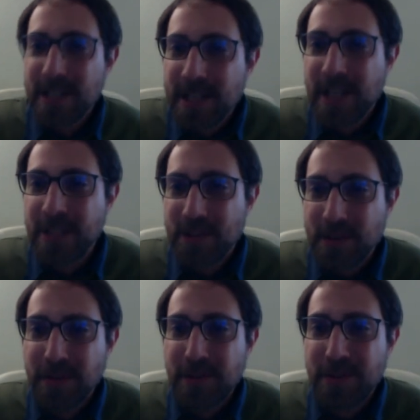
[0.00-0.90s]
And
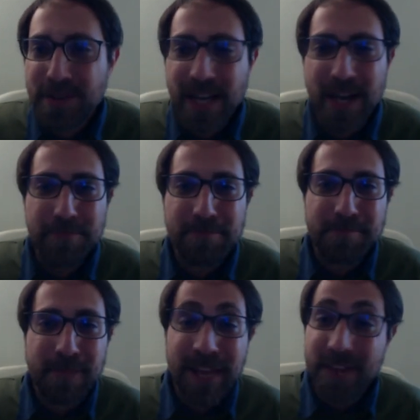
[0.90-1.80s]
so yeah,
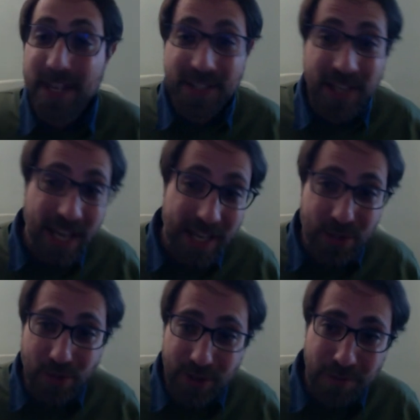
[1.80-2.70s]
and that's a
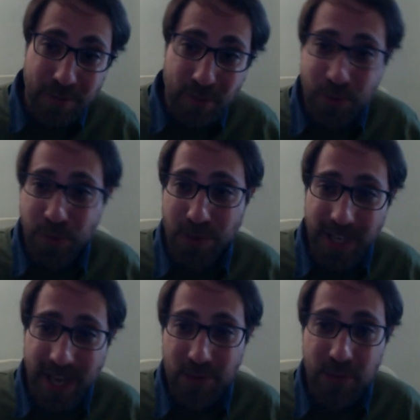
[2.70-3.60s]
case of a fruitful
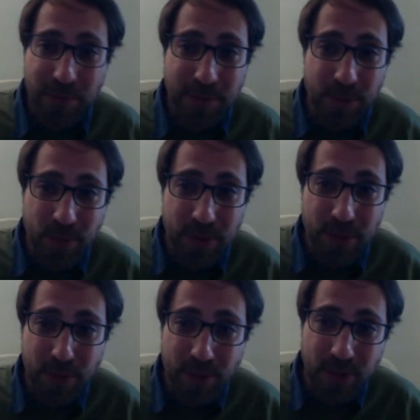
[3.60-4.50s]
encounter between the
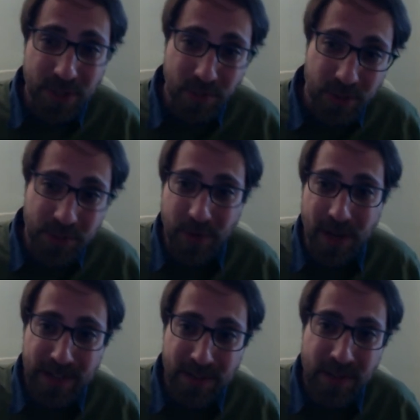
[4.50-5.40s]
two because he was
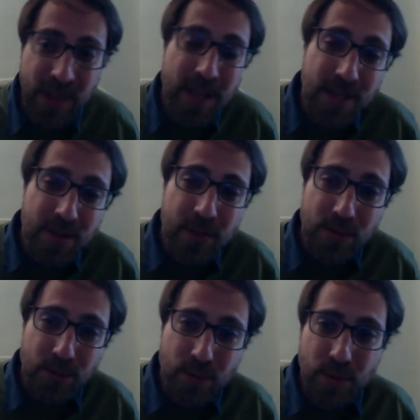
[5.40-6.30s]
friend
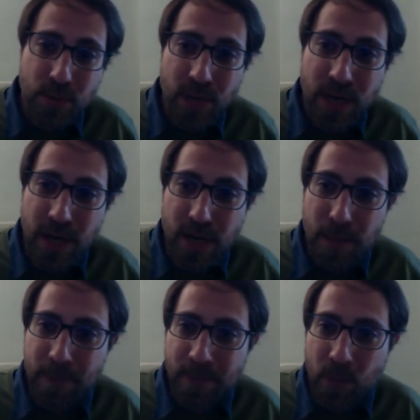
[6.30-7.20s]
to
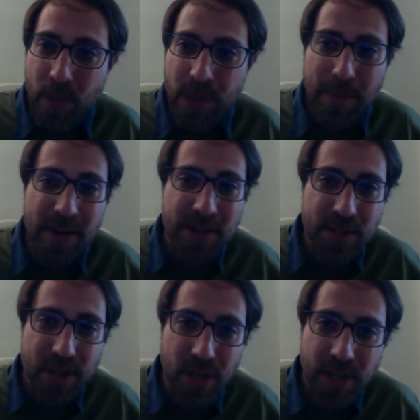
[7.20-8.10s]
um, William
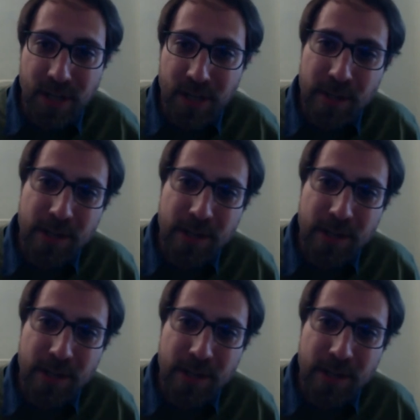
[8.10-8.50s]
Ernest Hocking,